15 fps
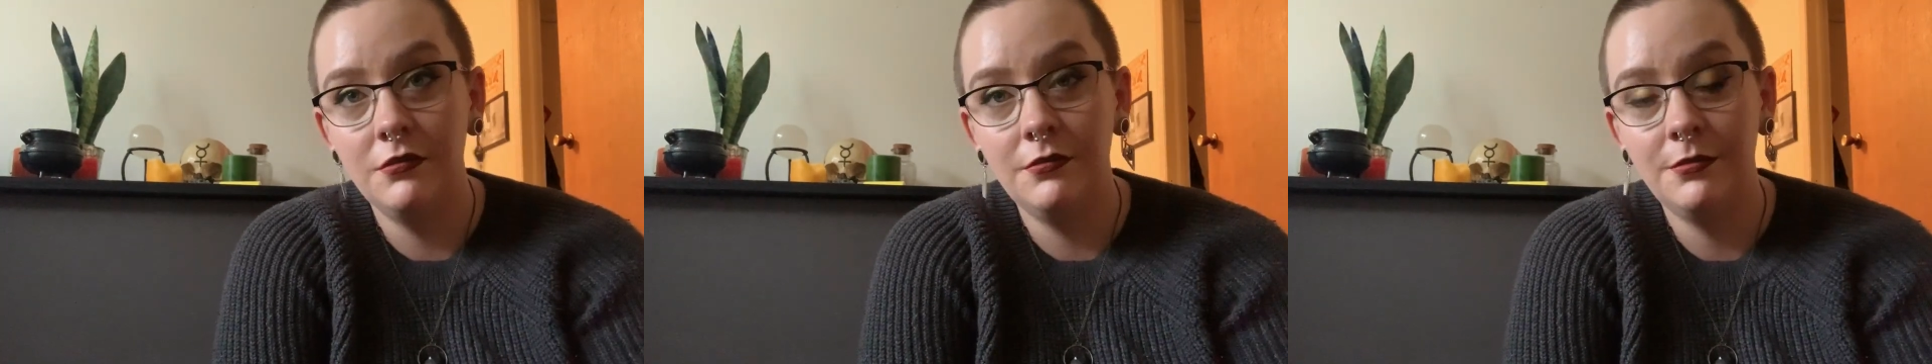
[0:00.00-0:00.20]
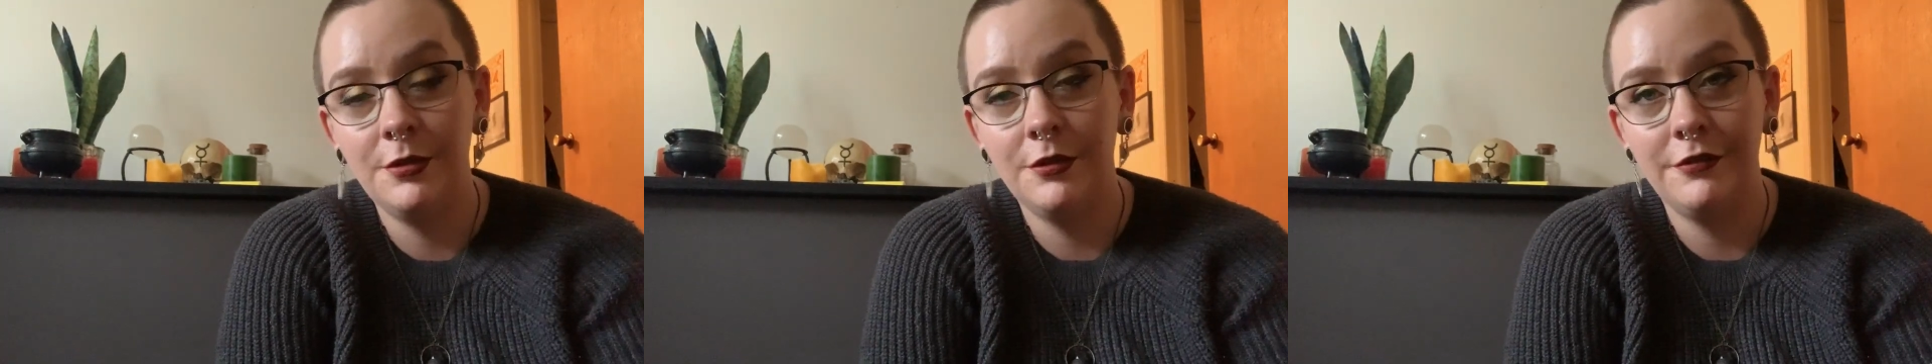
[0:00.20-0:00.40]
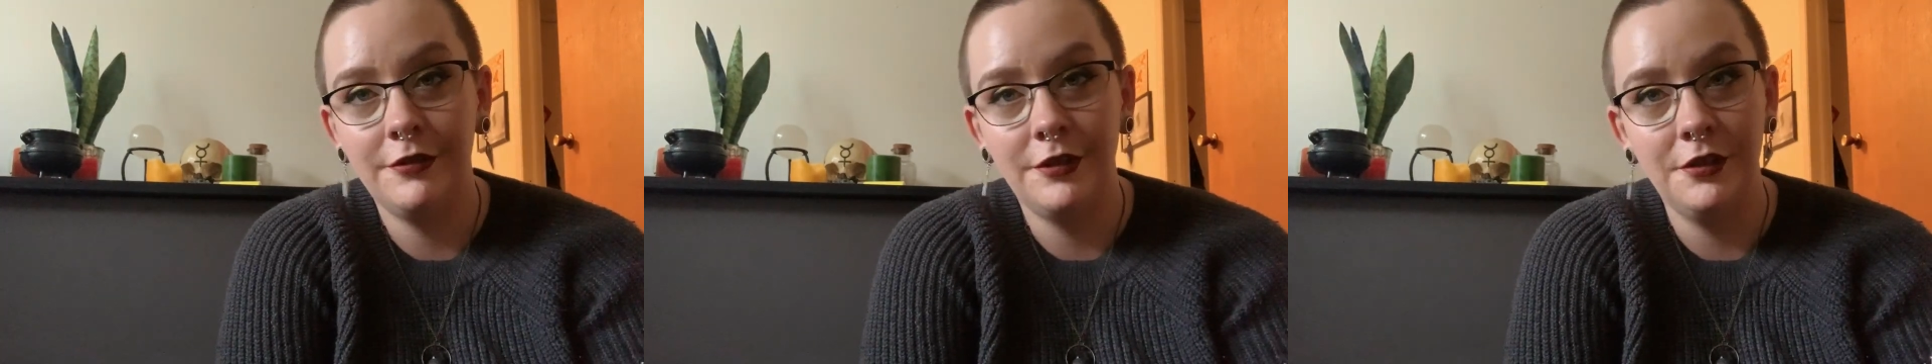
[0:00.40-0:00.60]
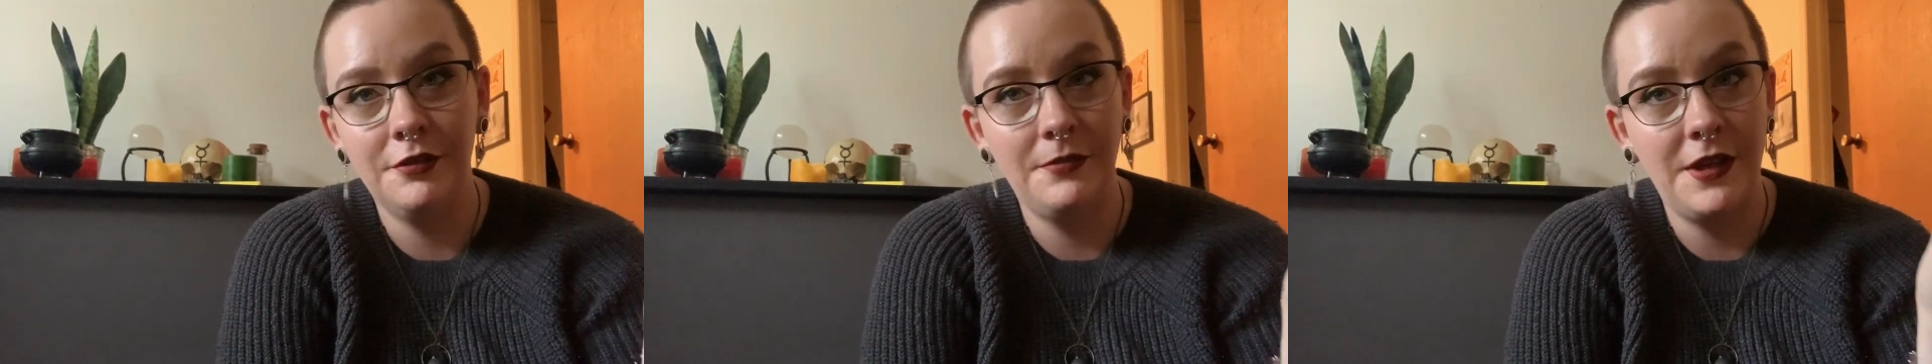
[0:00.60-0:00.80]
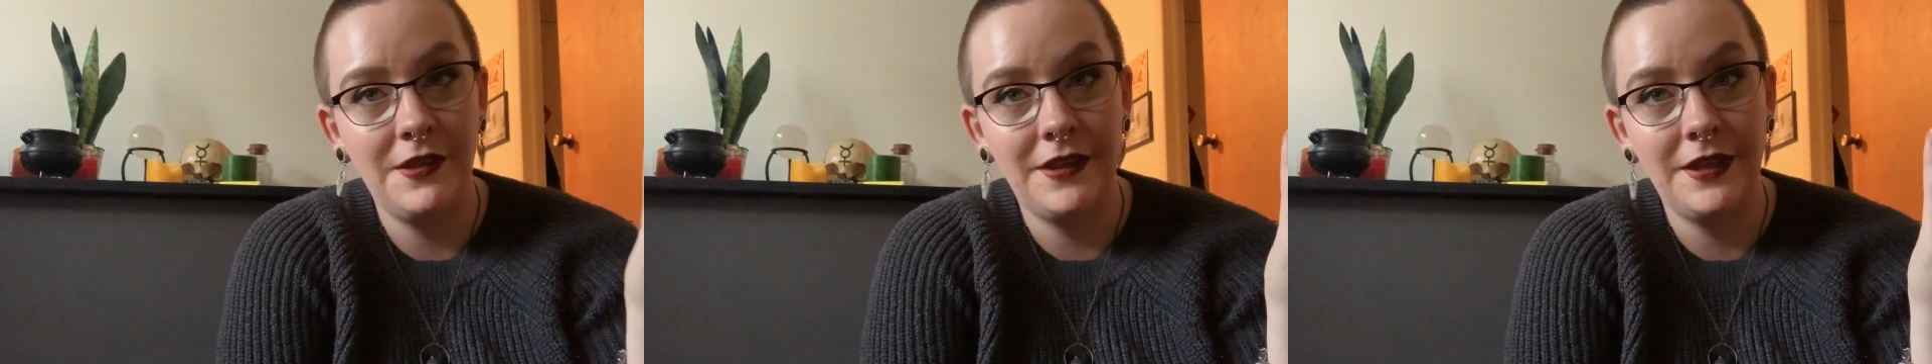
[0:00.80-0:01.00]
preferred
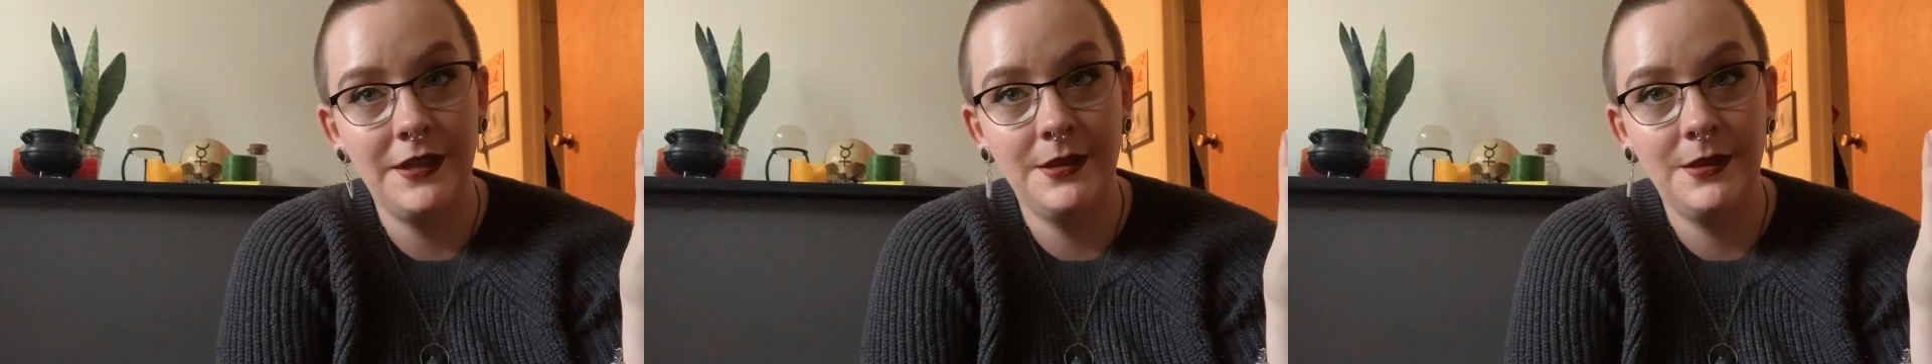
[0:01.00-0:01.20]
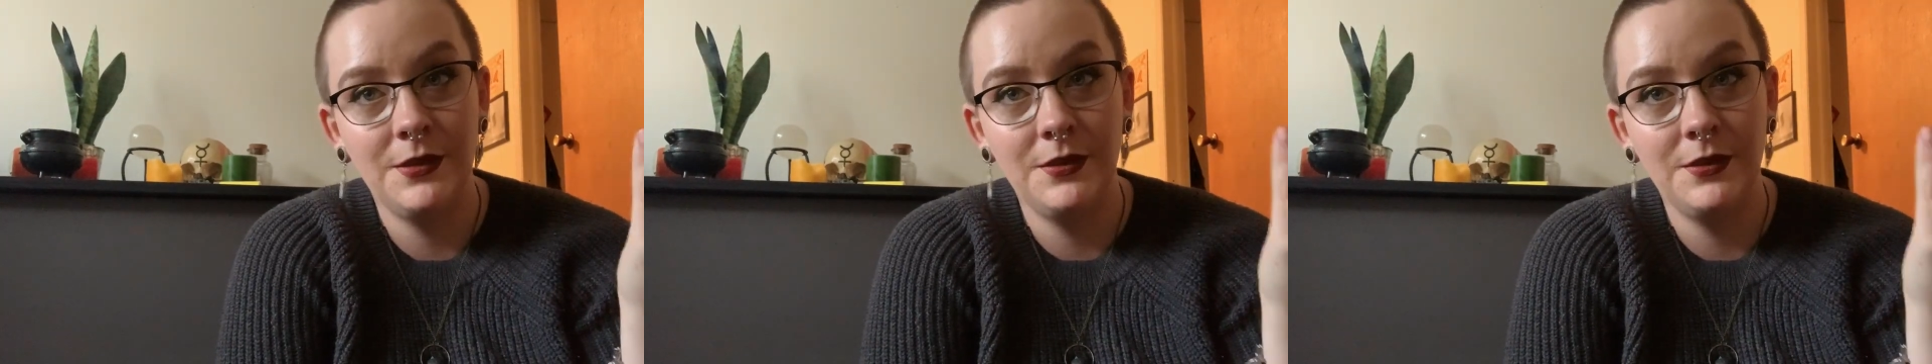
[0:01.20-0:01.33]
methods?